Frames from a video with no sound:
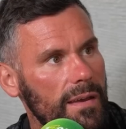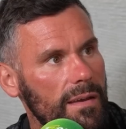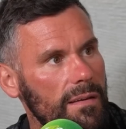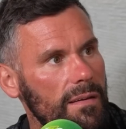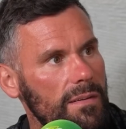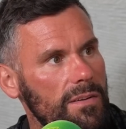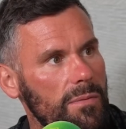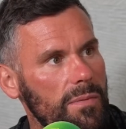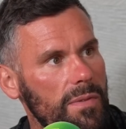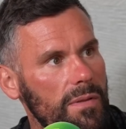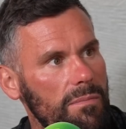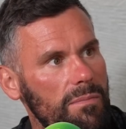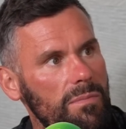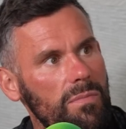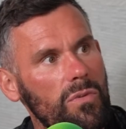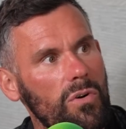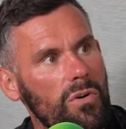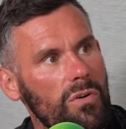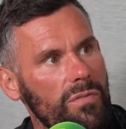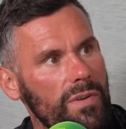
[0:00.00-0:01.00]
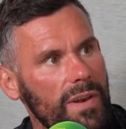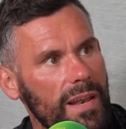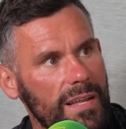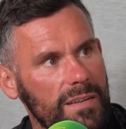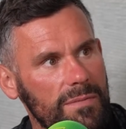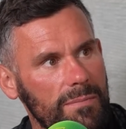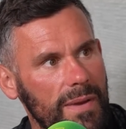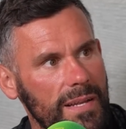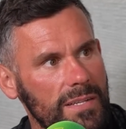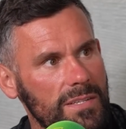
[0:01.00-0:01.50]
Yeah, some of the Northern
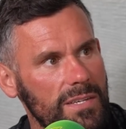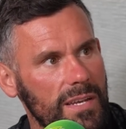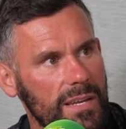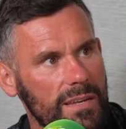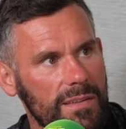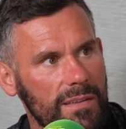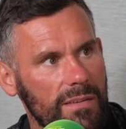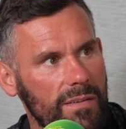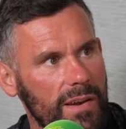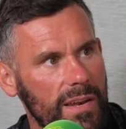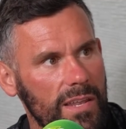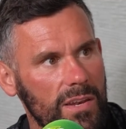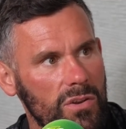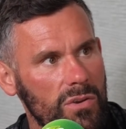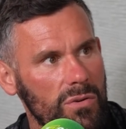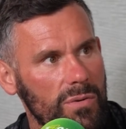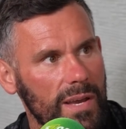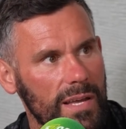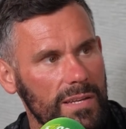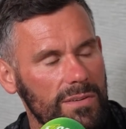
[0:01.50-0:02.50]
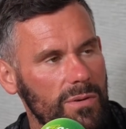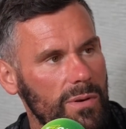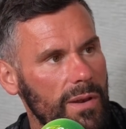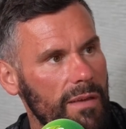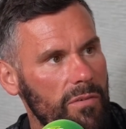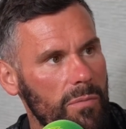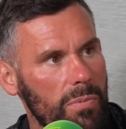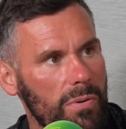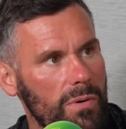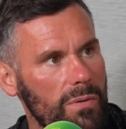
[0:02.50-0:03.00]
lads, Manchester, any Newcastle,
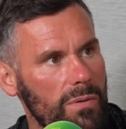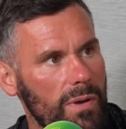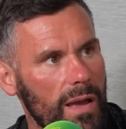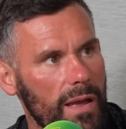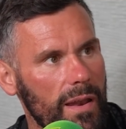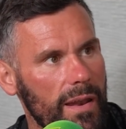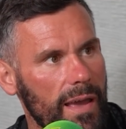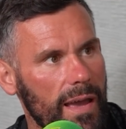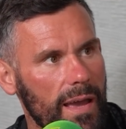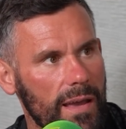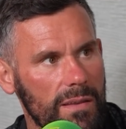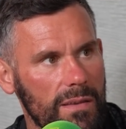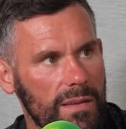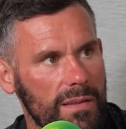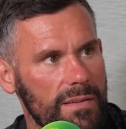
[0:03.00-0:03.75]
Liverpool, like that.